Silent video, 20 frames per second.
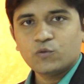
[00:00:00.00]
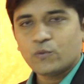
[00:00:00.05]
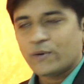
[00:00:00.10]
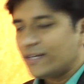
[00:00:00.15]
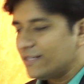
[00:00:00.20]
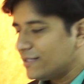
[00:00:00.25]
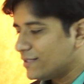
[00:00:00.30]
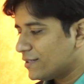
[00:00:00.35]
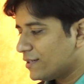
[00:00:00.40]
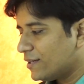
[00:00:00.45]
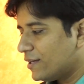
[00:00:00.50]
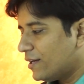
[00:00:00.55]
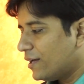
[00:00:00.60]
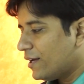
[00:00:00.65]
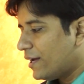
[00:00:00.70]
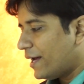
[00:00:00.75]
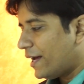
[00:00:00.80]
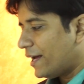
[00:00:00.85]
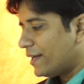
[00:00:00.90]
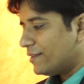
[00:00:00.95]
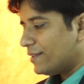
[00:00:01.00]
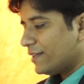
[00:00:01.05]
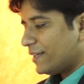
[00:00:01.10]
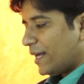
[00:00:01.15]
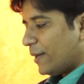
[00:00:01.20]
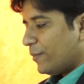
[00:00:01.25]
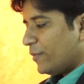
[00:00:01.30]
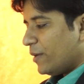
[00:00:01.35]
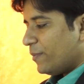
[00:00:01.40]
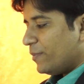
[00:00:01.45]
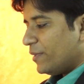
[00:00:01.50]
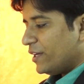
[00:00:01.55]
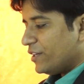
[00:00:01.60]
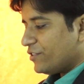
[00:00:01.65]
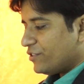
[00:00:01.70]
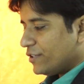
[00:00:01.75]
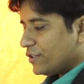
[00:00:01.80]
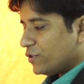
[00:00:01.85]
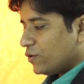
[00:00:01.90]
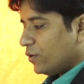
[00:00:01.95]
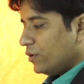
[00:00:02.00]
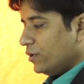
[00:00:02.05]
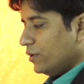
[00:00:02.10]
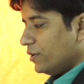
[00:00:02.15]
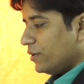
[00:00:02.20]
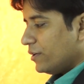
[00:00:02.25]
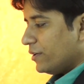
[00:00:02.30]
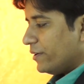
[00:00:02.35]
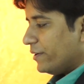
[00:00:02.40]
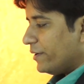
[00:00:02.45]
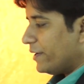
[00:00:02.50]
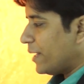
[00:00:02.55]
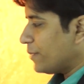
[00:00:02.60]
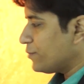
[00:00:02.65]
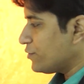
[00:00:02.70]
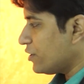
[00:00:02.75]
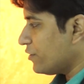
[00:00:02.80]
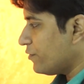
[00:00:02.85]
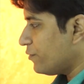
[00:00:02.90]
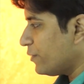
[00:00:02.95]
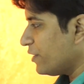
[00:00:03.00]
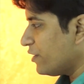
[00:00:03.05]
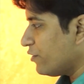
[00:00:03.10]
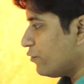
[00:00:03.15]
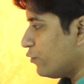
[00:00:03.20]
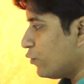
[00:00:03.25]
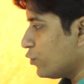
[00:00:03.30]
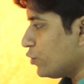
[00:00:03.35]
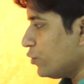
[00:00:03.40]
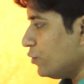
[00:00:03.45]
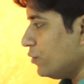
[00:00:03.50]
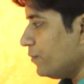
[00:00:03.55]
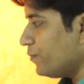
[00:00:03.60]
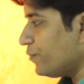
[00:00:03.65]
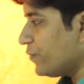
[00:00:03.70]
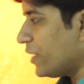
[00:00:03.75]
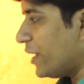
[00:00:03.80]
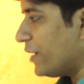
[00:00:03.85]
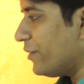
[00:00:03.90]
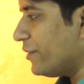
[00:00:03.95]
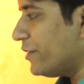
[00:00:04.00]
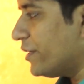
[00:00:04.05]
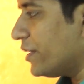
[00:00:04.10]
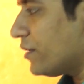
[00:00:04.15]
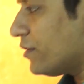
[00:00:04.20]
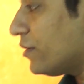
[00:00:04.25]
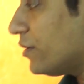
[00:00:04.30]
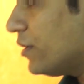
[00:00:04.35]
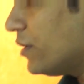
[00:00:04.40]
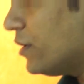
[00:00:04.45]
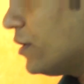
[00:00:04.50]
twice and the camera application is on, capture a quick photo and you're done.